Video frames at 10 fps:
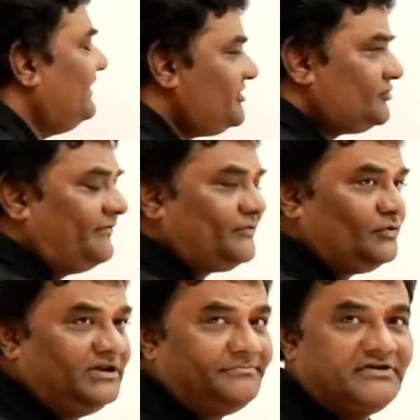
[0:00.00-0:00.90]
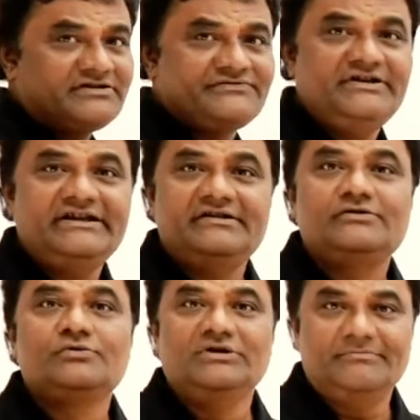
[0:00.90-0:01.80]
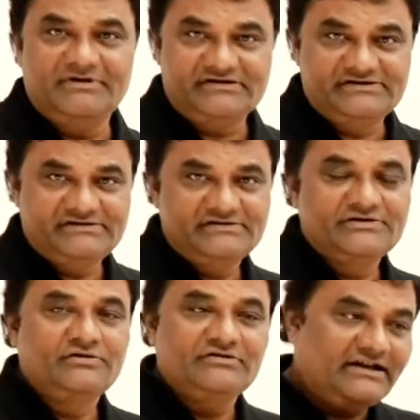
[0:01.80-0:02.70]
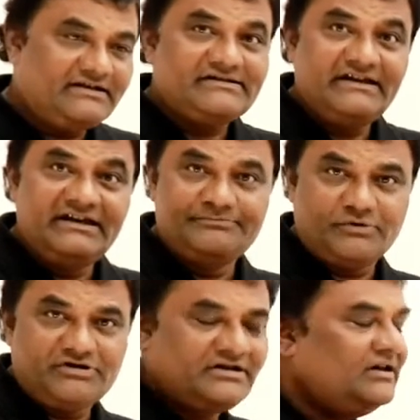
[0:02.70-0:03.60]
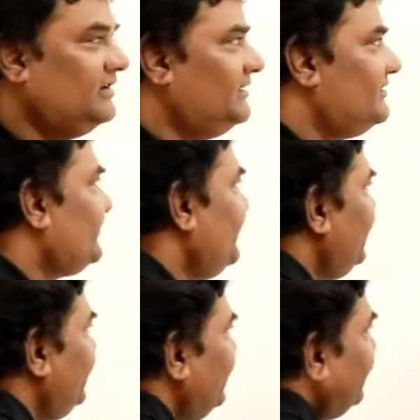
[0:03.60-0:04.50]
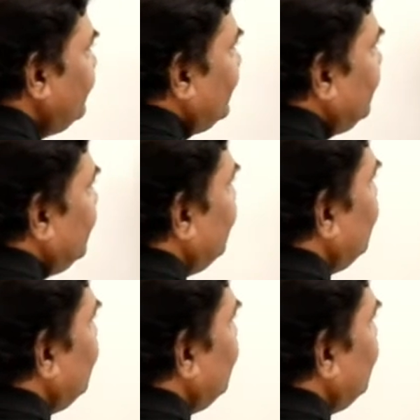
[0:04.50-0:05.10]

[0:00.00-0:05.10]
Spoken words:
addition of 2 numbers, we need 2 numbers. So that is input. So we need input.